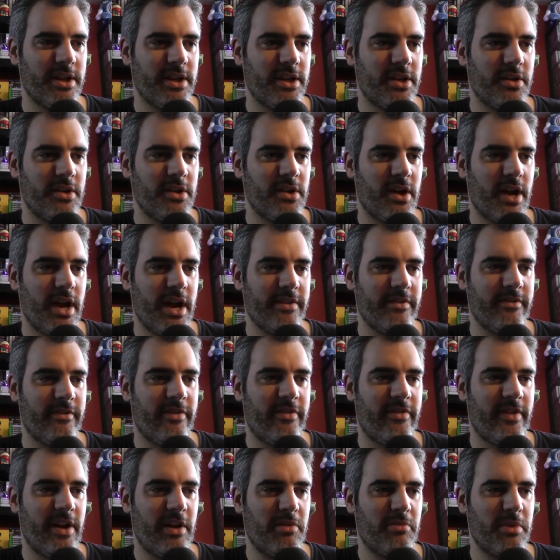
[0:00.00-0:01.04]
You know, I hadn't
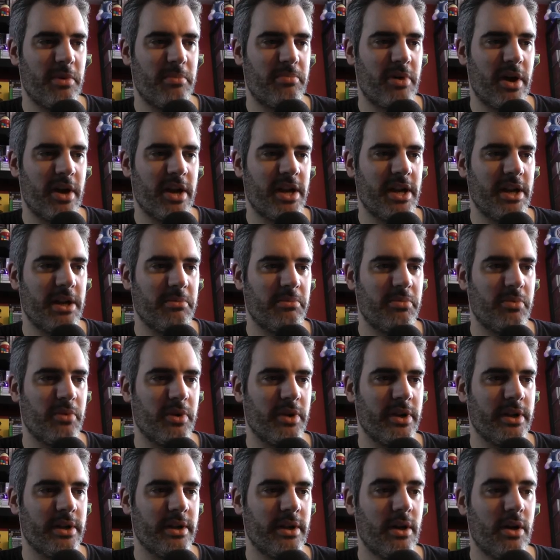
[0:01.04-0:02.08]
found my braking
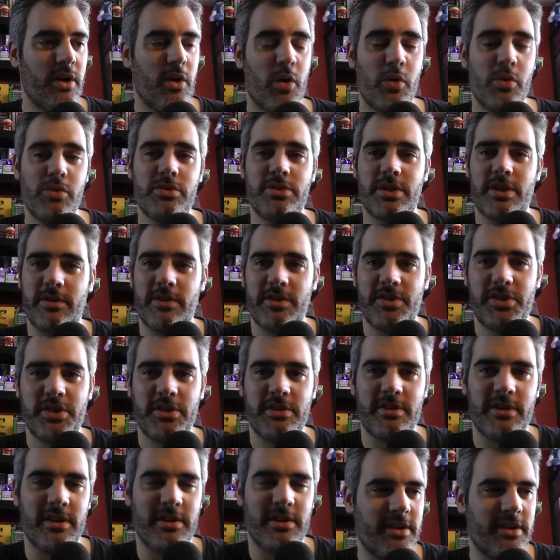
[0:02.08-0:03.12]
point. Also, I
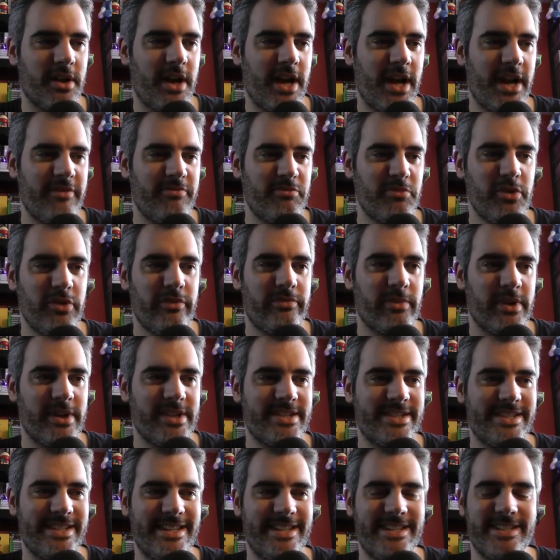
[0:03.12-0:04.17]
should that I have moved my
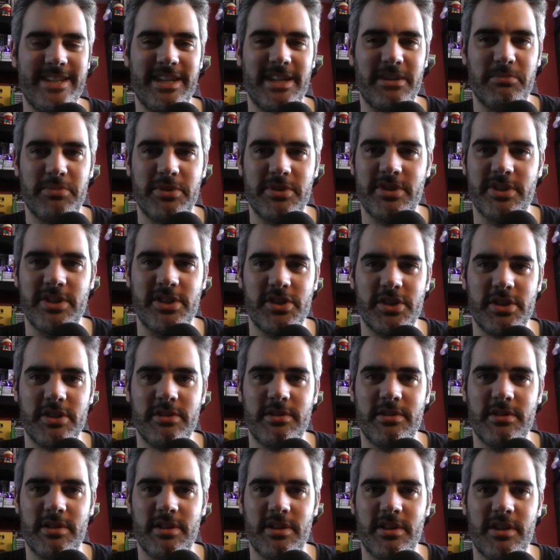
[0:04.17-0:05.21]
seating position.
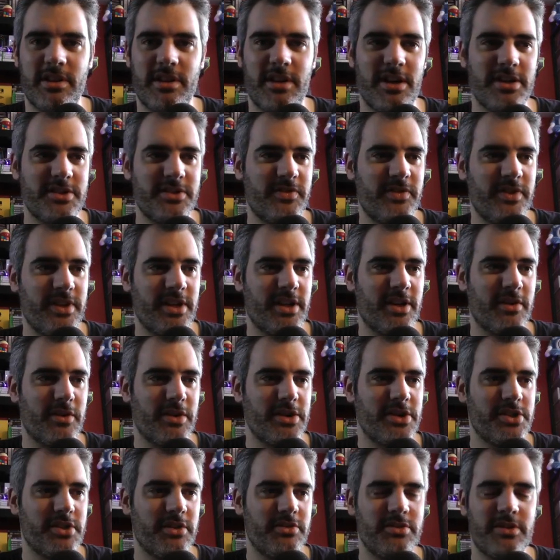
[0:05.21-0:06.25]
The last video I
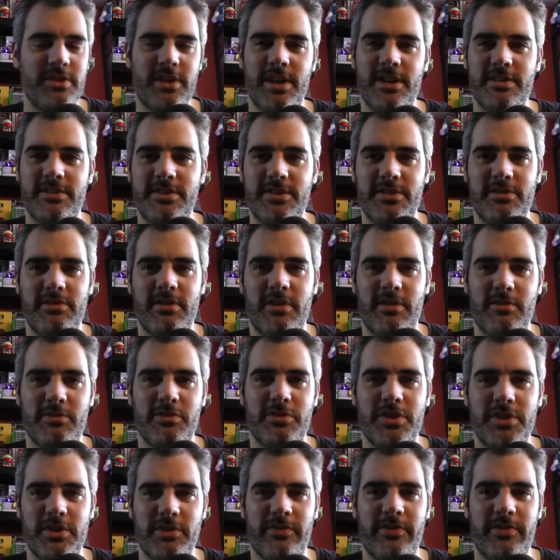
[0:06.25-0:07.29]
showed you how to
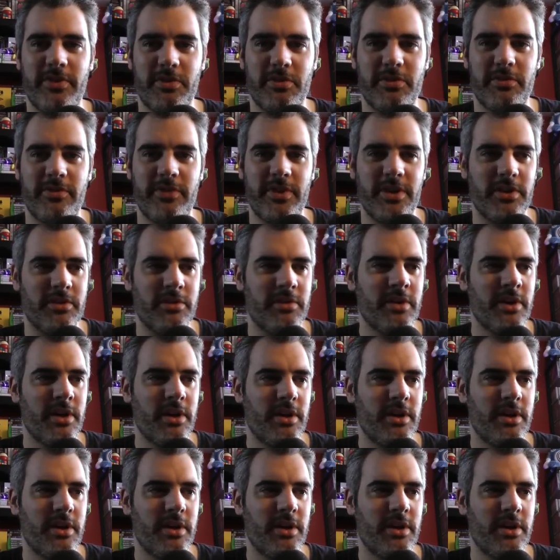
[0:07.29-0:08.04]
alter your field of view.